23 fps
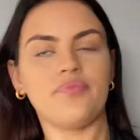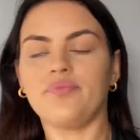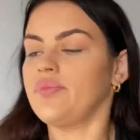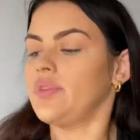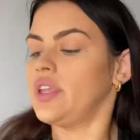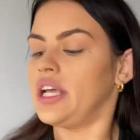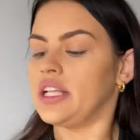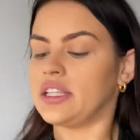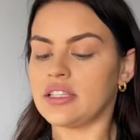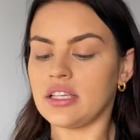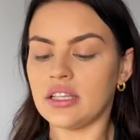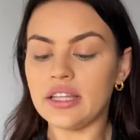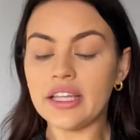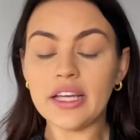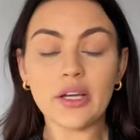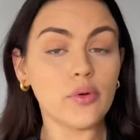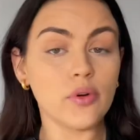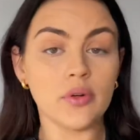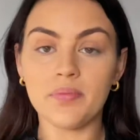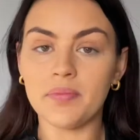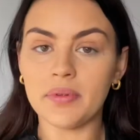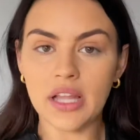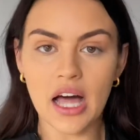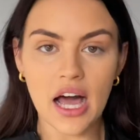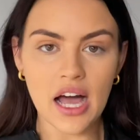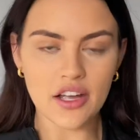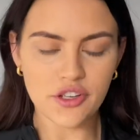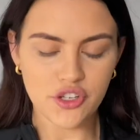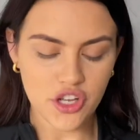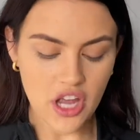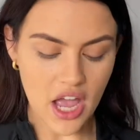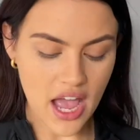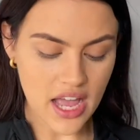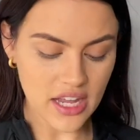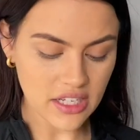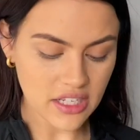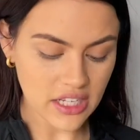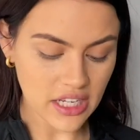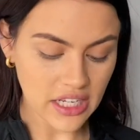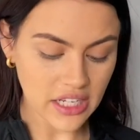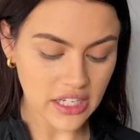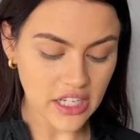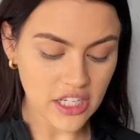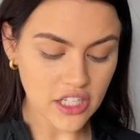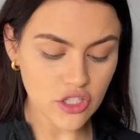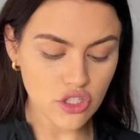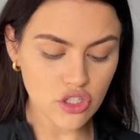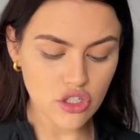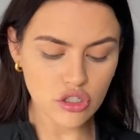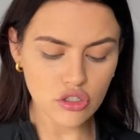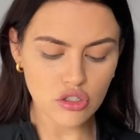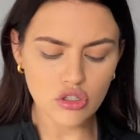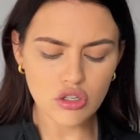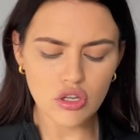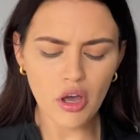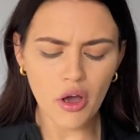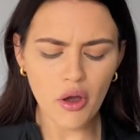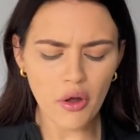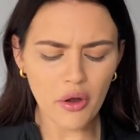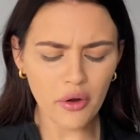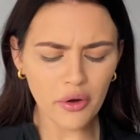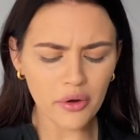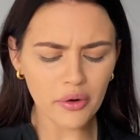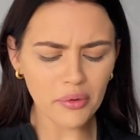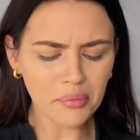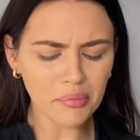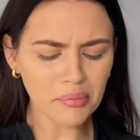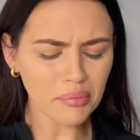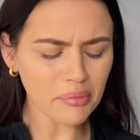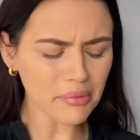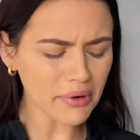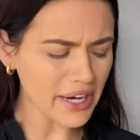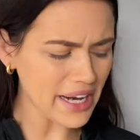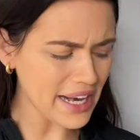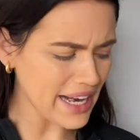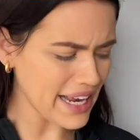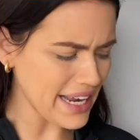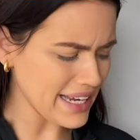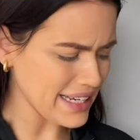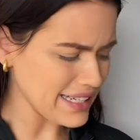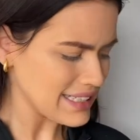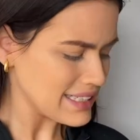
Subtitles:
it's a liquid blush and it is just so pretty.